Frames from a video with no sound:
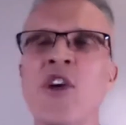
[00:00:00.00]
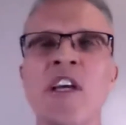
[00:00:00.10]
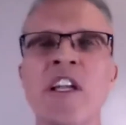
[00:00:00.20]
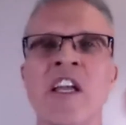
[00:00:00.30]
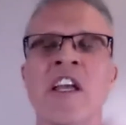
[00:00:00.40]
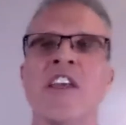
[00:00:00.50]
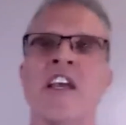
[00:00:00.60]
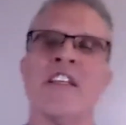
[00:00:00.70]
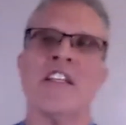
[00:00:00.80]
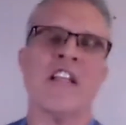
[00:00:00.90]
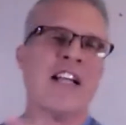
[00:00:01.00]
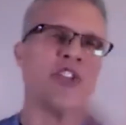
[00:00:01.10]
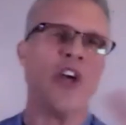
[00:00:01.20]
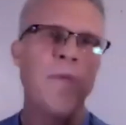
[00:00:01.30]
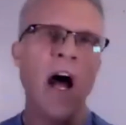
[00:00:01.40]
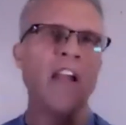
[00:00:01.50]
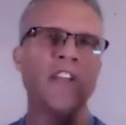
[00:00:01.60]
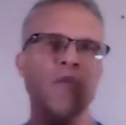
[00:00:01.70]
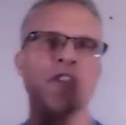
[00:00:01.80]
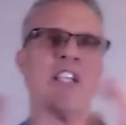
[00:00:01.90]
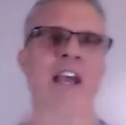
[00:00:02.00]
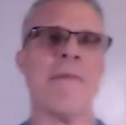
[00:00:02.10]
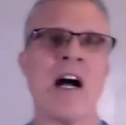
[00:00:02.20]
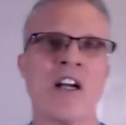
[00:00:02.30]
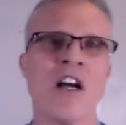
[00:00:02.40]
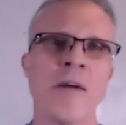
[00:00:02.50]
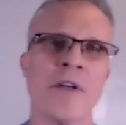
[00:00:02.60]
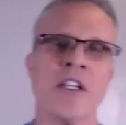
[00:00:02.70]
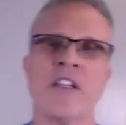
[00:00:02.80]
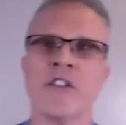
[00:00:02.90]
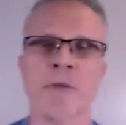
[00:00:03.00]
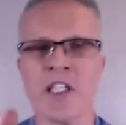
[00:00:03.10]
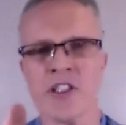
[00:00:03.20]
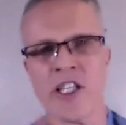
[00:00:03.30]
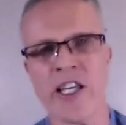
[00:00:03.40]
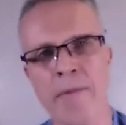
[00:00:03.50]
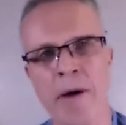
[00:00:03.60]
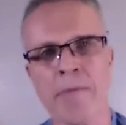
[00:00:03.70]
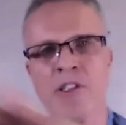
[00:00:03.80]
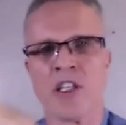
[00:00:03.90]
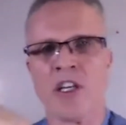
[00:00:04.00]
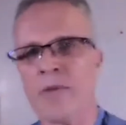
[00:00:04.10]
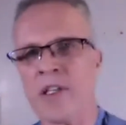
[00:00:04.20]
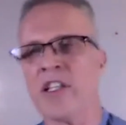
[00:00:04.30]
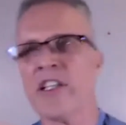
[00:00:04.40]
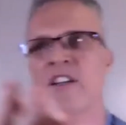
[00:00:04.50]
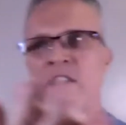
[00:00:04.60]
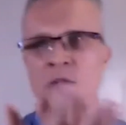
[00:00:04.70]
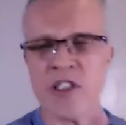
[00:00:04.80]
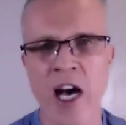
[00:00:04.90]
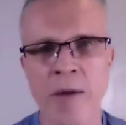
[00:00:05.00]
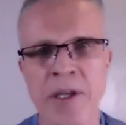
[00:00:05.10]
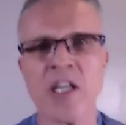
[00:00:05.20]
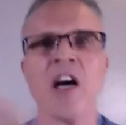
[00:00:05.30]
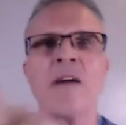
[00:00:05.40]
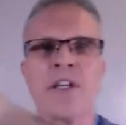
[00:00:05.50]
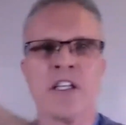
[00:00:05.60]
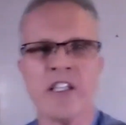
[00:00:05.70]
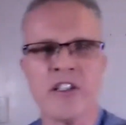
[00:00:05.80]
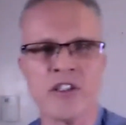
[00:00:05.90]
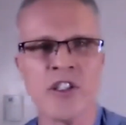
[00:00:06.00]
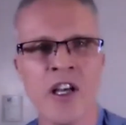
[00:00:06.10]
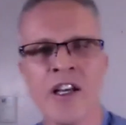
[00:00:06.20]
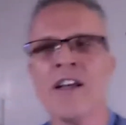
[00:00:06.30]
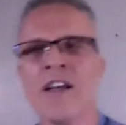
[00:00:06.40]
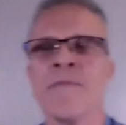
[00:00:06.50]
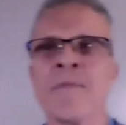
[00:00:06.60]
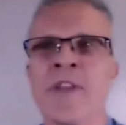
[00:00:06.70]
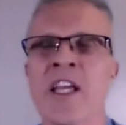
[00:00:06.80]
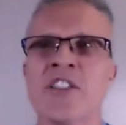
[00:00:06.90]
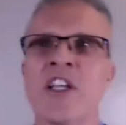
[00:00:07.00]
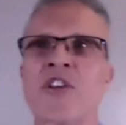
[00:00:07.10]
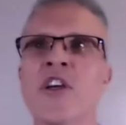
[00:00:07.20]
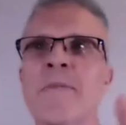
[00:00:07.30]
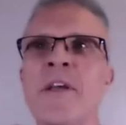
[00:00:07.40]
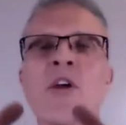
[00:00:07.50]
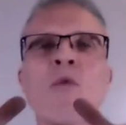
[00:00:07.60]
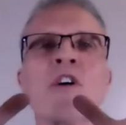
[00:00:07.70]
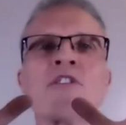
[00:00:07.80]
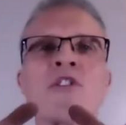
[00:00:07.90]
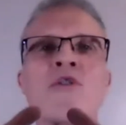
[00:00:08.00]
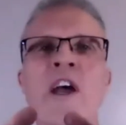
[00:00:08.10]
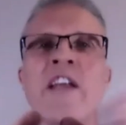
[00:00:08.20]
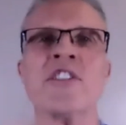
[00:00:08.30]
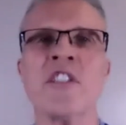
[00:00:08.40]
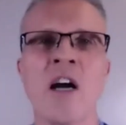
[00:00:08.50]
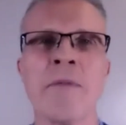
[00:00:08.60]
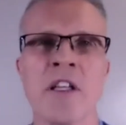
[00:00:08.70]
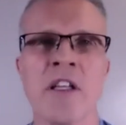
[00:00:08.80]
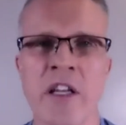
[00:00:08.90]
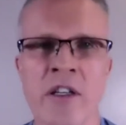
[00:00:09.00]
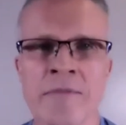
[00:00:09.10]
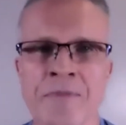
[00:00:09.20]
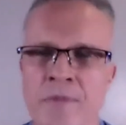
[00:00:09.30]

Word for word: you can, it, like Joe Polish would say about carpet cleaners, because he came up as a carpet cleaner. He was helping carpet cleaners. He said, You could be the world's greatest carpet cleaner.